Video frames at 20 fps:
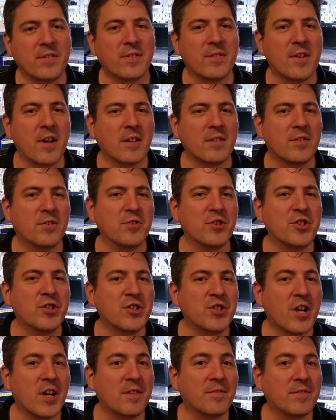is not to
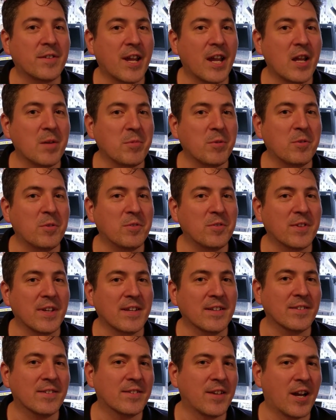shove cables
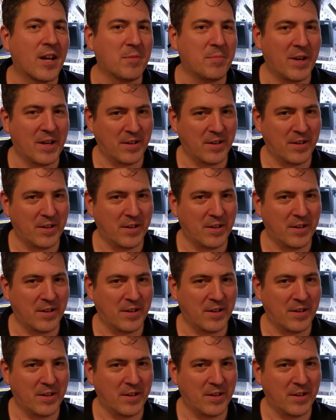inside